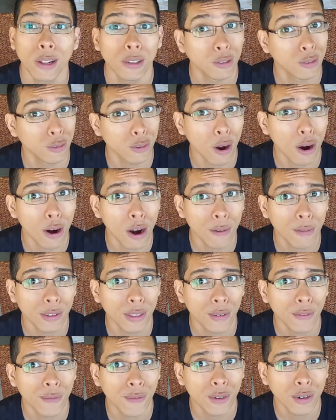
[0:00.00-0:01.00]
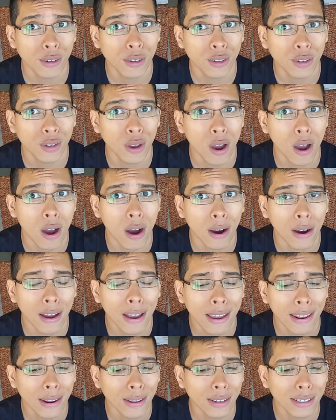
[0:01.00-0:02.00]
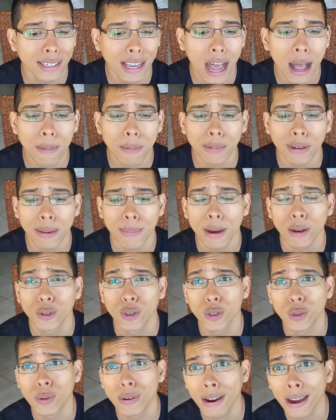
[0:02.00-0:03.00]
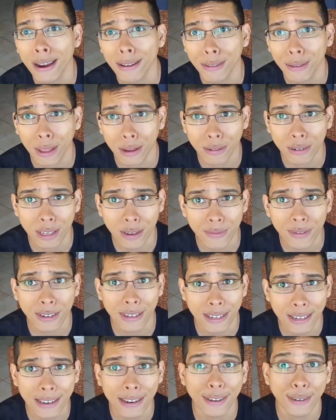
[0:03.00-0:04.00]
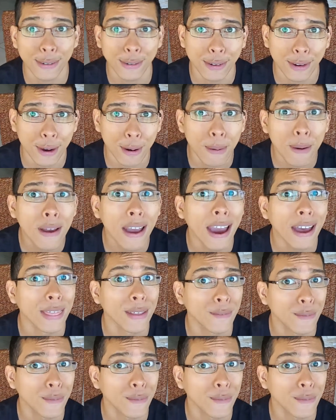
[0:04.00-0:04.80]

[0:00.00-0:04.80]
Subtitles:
Start off with the first song. Now this album came out June 9th, 2017, as you know. And the